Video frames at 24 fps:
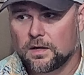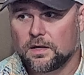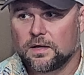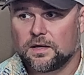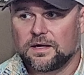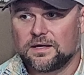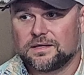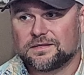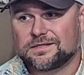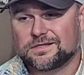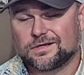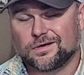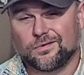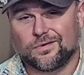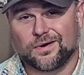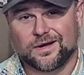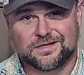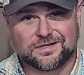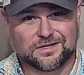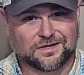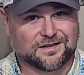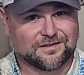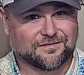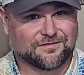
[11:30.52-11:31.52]
And so I
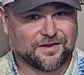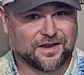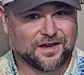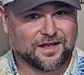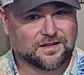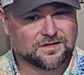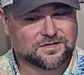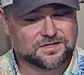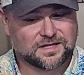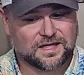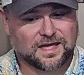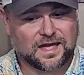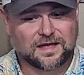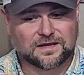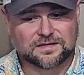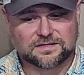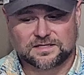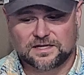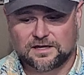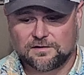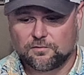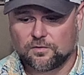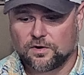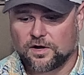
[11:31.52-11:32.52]
took advantage of that,
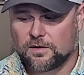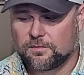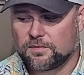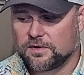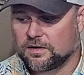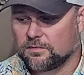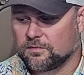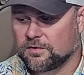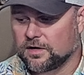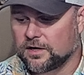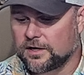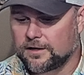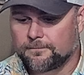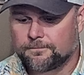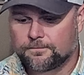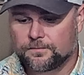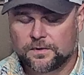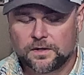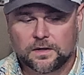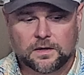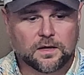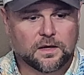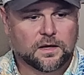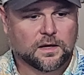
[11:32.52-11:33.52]
saved quite a bit of money.
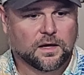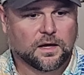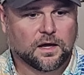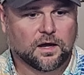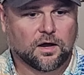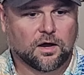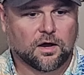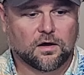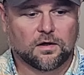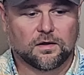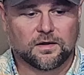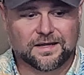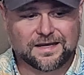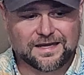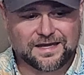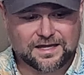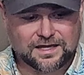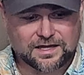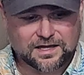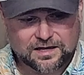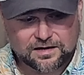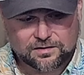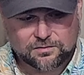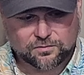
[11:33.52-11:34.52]
All
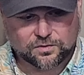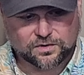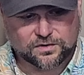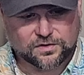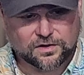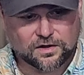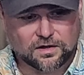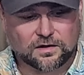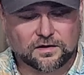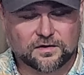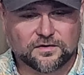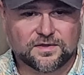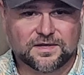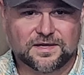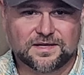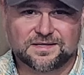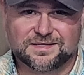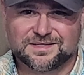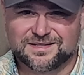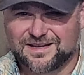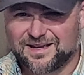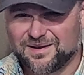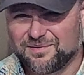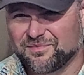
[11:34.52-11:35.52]
in with all of
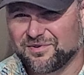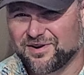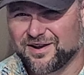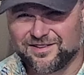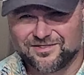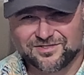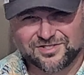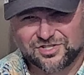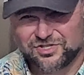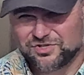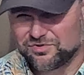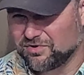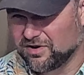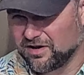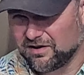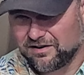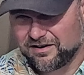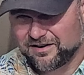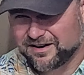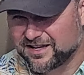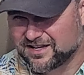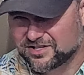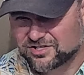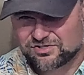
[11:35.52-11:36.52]
this, I'm around
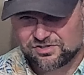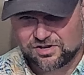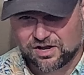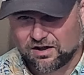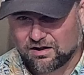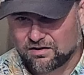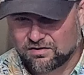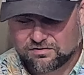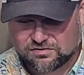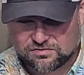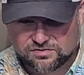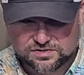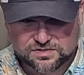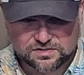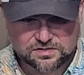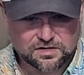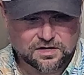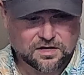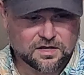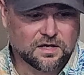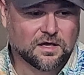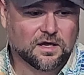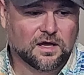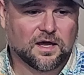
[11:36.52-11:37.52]
$200-ish,
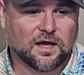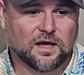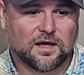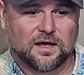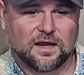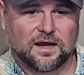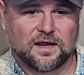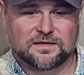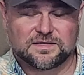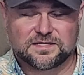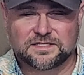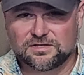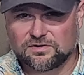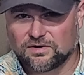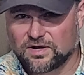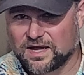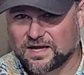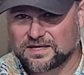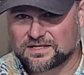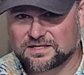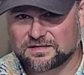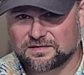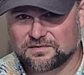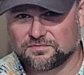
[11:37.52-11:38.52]
and I still
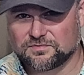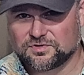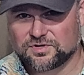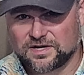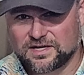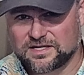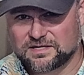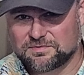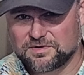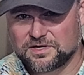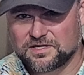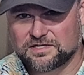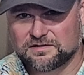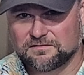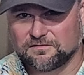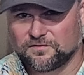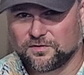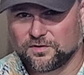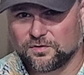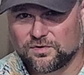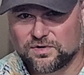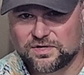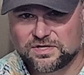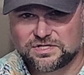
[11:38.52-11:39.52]
got some transmission
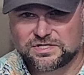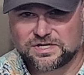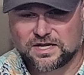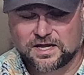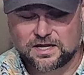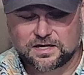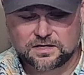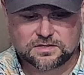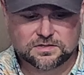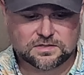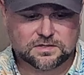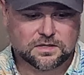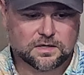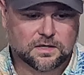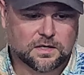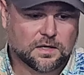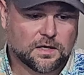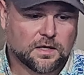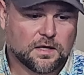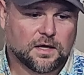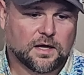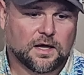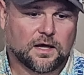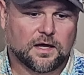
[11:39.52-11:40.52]
fluid to change.
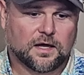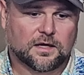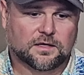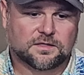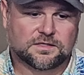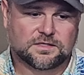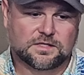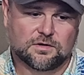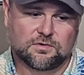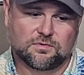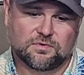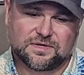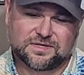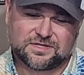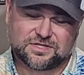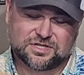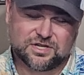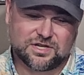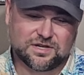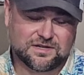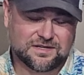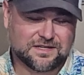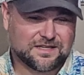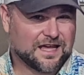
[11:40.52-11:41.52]
So it
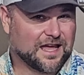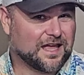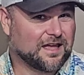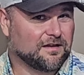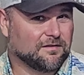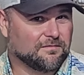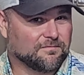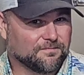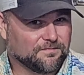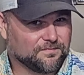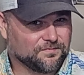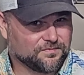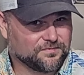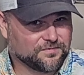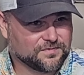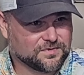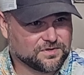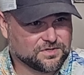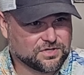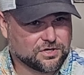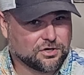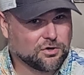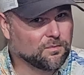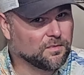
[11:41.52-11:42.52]
shouldn't take
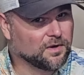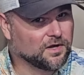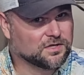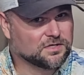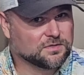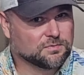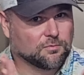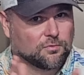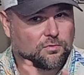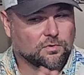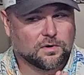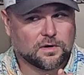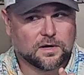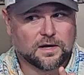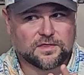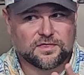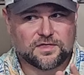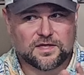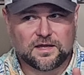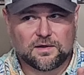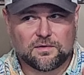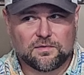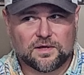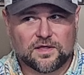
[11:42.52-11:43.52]
too much more. I
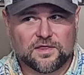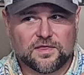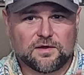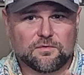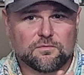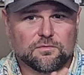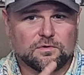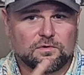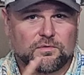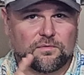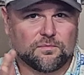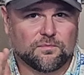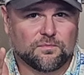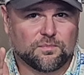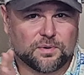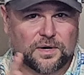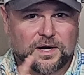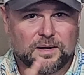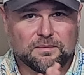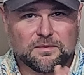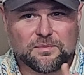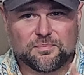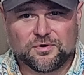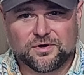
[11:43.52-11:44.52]
think we'll
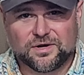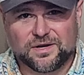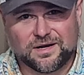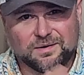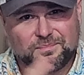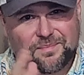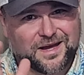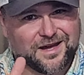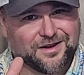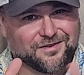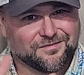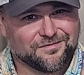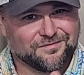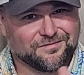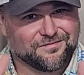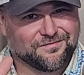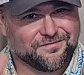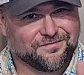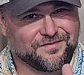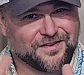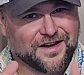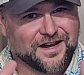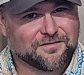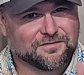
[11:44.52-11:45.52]
probably put in about
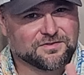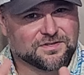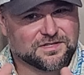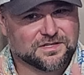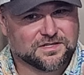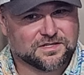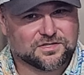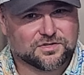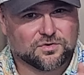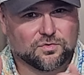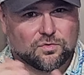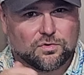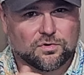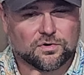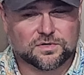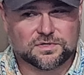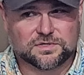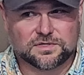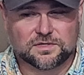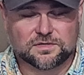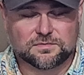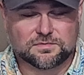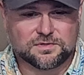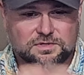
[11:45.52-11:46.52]
5 or 6 quarts,
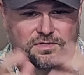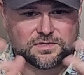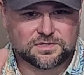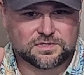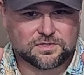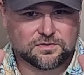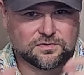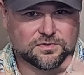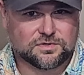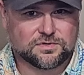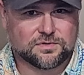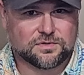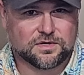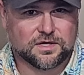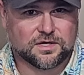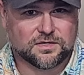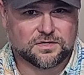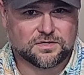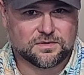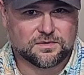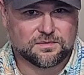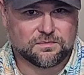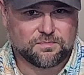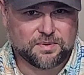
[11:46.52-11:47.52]
because we'll just do
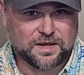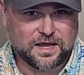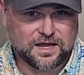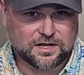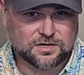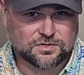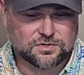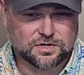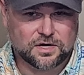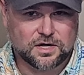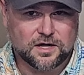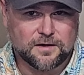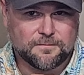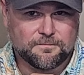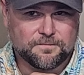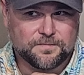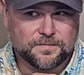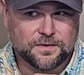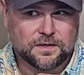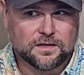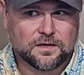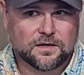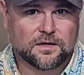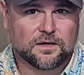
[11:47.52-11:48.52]
a pan
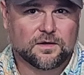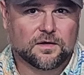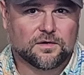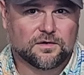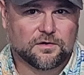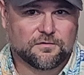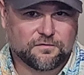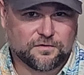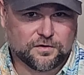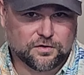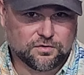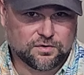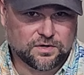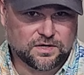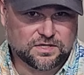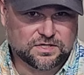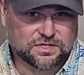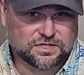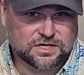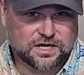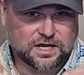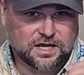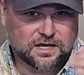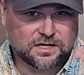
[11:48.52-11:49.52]
drop, fluid
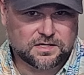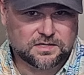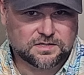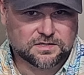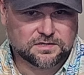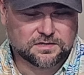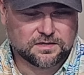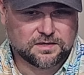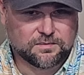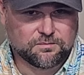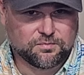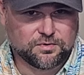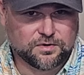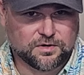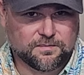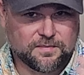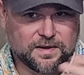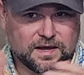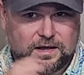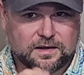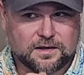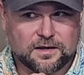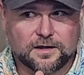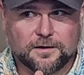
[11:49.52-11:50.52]
exchange, and put it
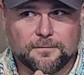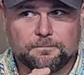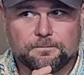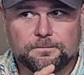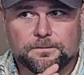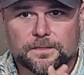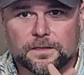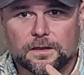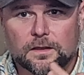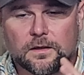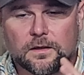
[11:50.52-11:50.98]
back up.